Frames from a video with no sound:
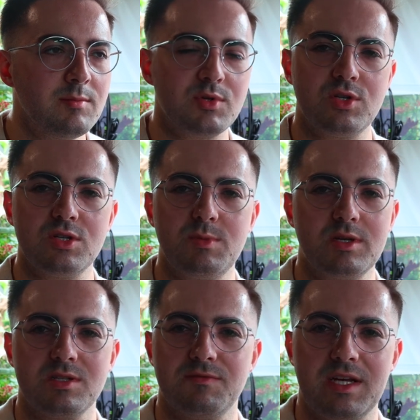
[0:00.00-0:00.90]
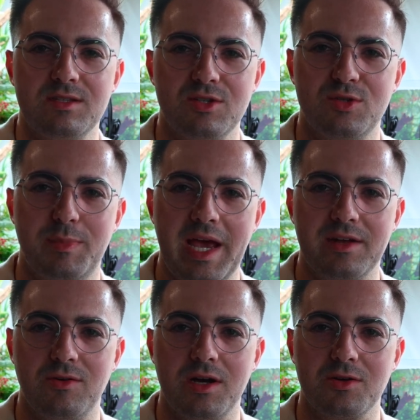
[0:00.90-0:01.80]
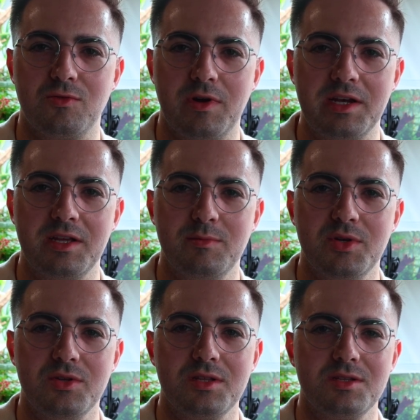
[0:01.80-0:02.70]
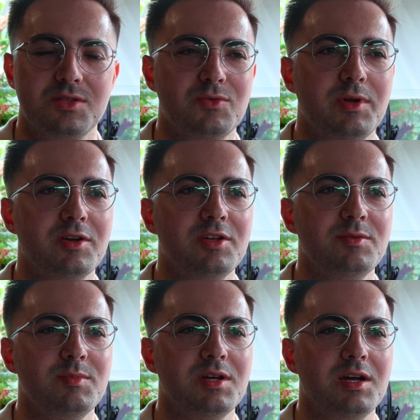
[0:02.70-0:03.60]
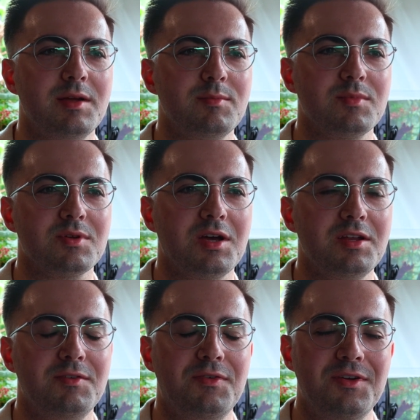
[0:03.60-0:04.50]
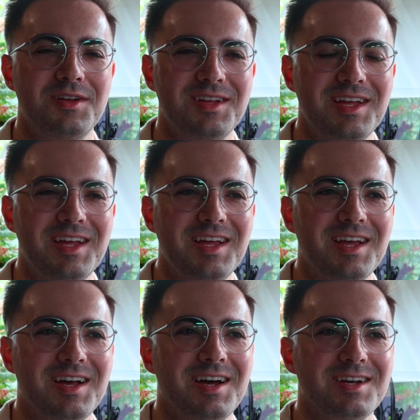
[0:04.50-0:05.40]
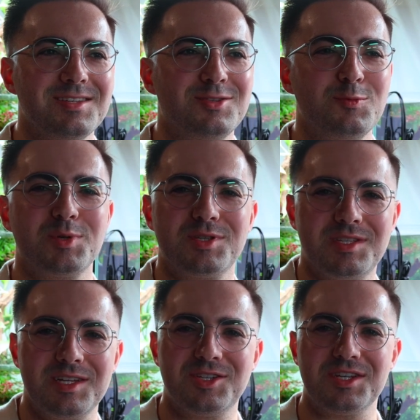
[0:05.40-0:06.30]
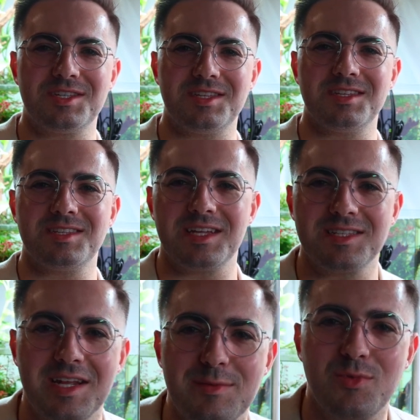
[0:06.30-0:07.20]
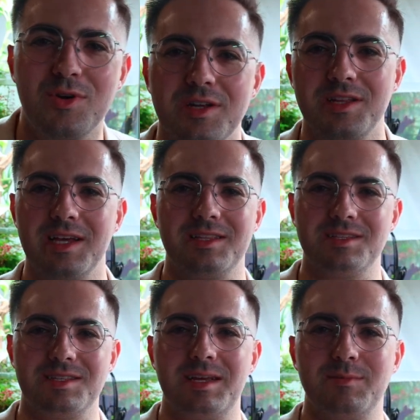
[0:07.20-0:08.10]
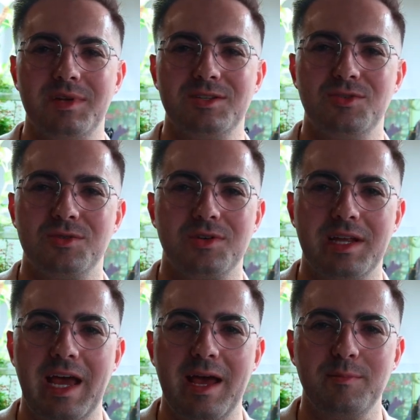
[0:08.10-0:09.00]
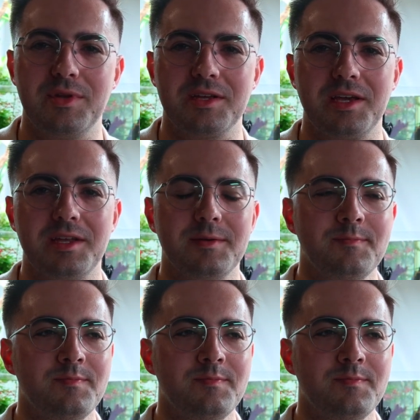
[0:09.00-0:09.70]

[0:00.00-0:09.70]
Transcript: But just because I've had such bad luck already in building this aquarium, I'm kind of superstitious in the sense that I'm worried that the same issue is going to happen again.